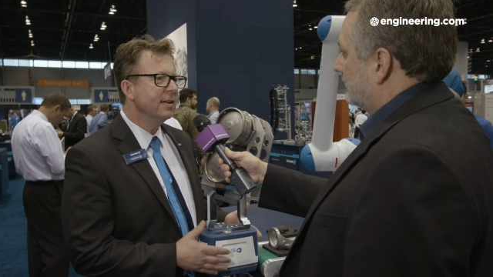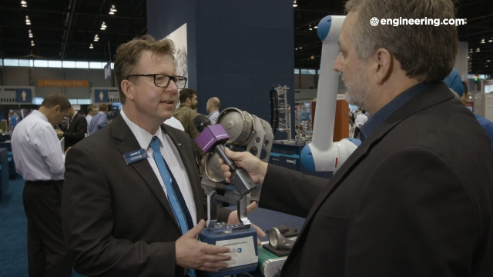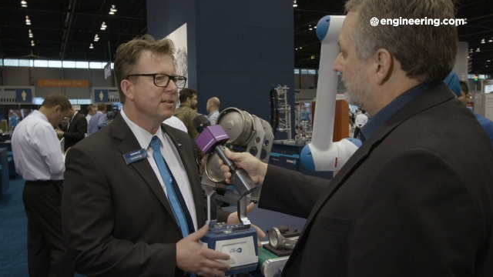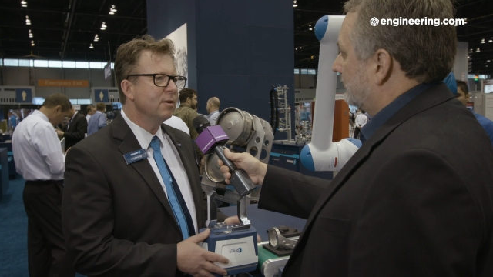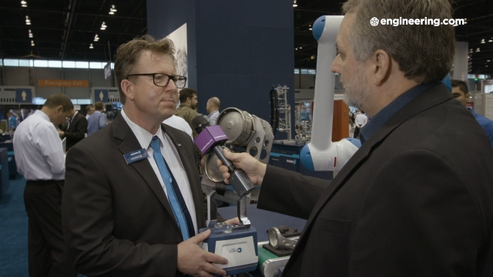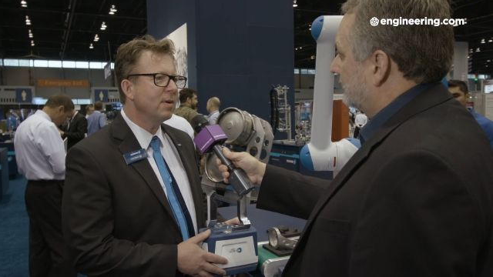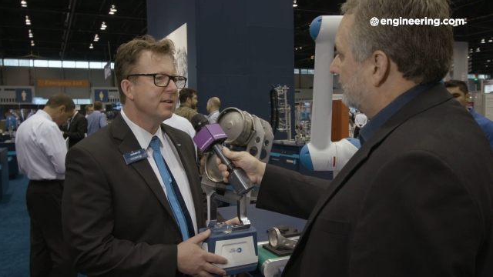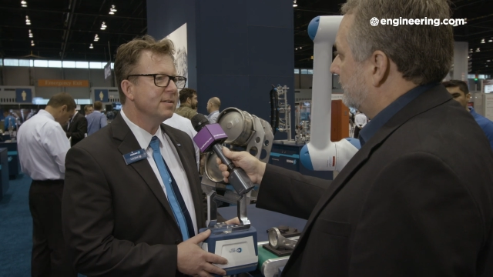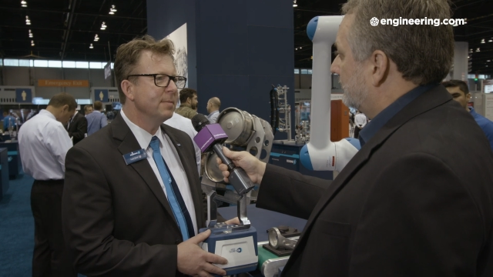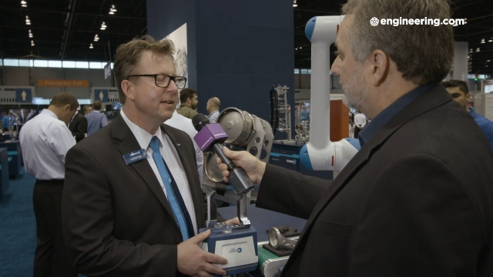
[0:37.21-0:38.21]
Speaker 1: in close
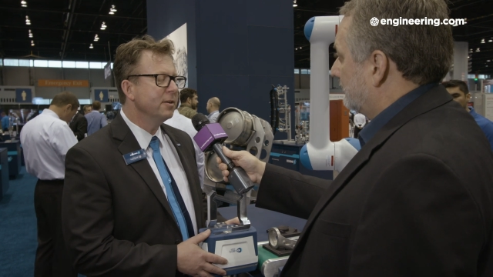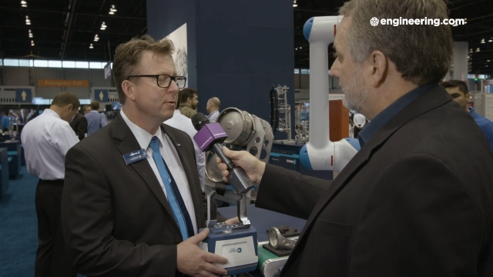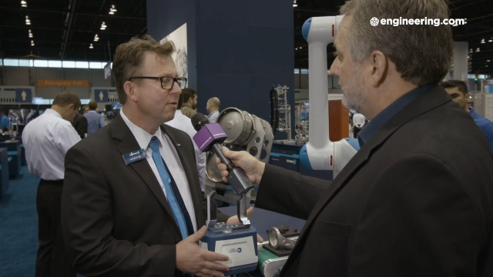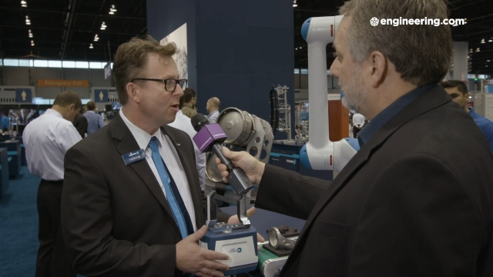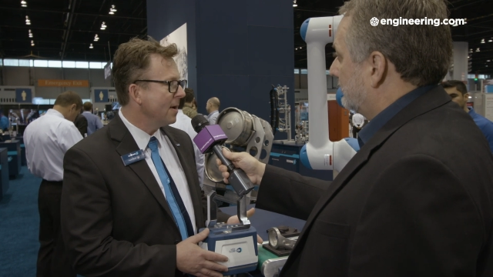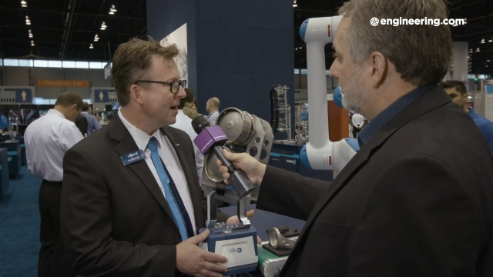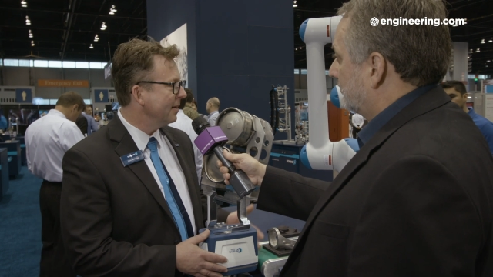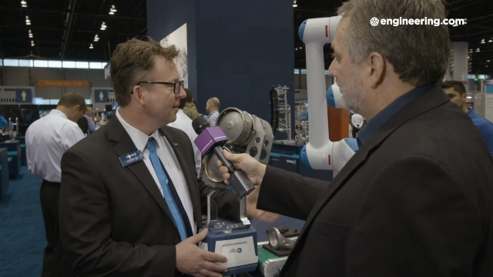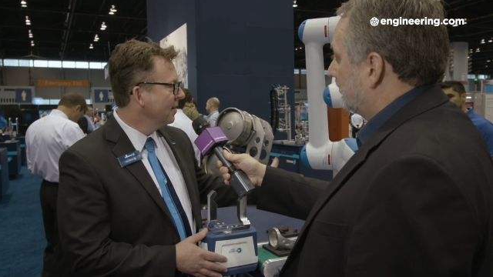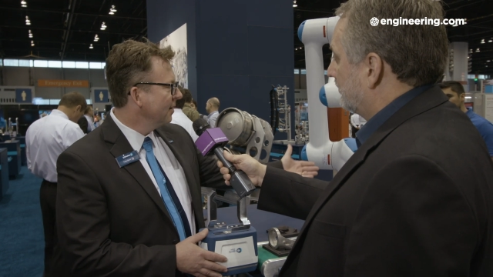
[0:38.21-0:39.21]
proximity to a robot,
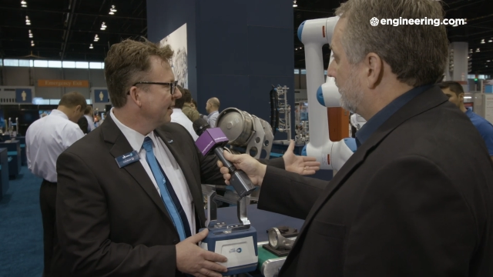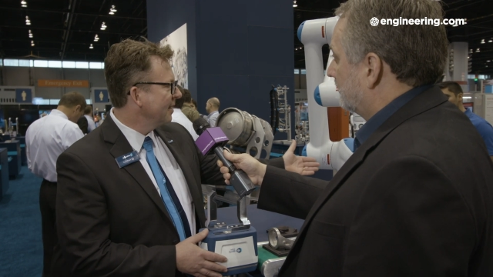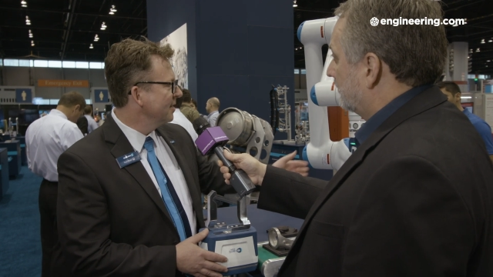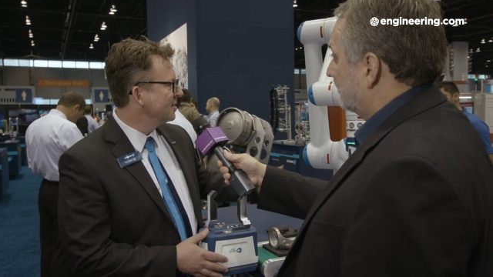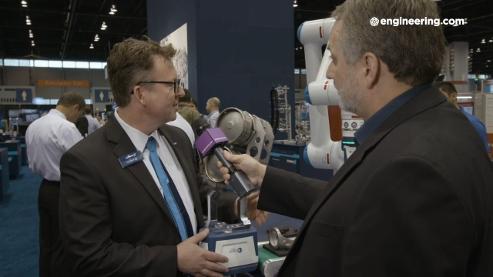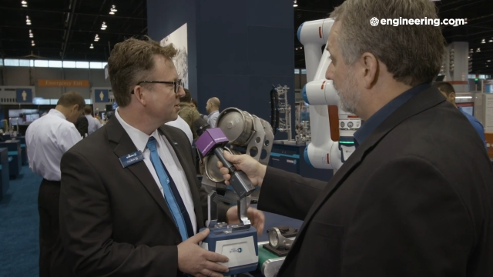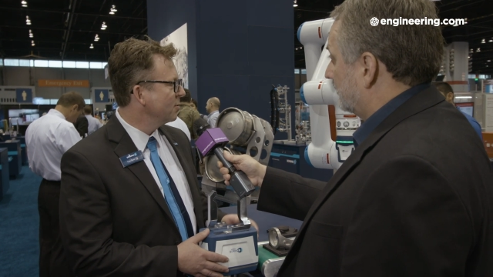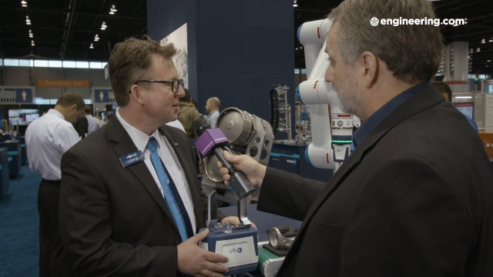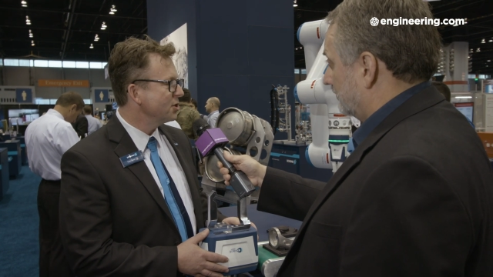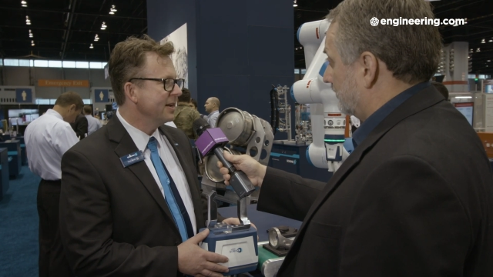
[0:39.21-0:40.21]
like in this
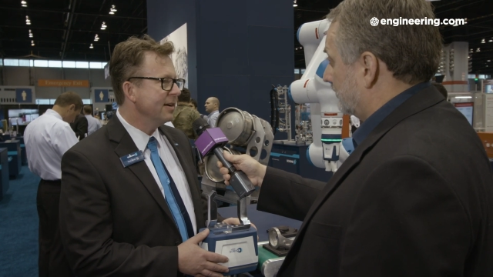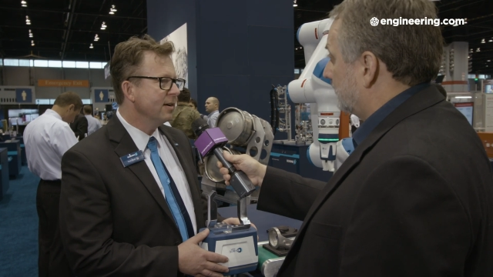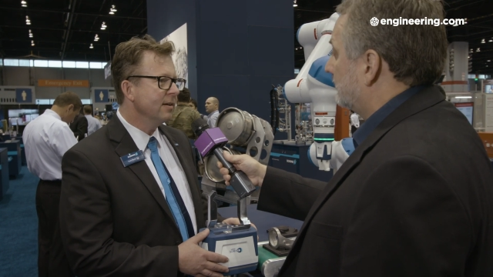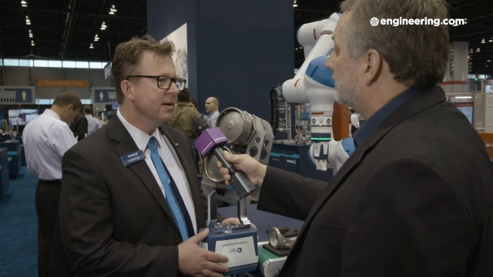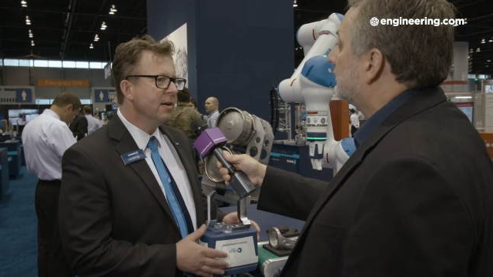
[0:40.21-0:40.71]
situation here,